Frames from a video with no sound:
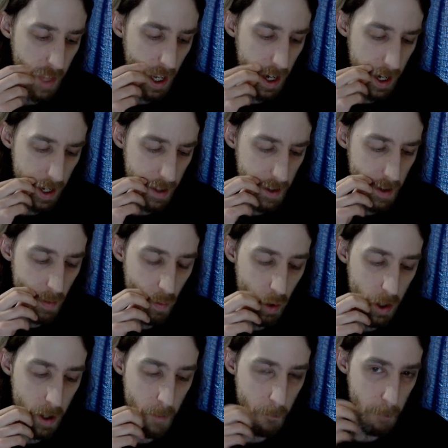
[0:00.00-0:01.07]
It didn't
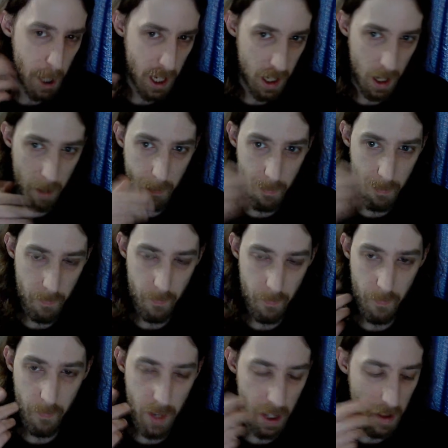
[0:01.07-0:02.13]
really pick up
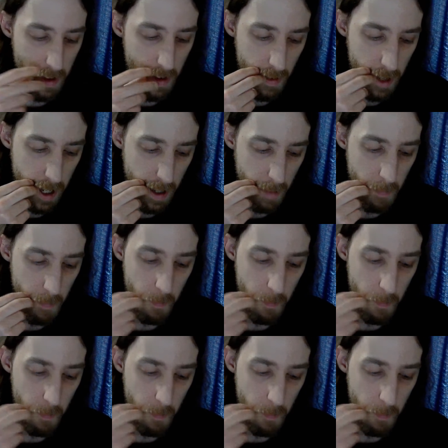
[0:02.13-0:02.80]
until like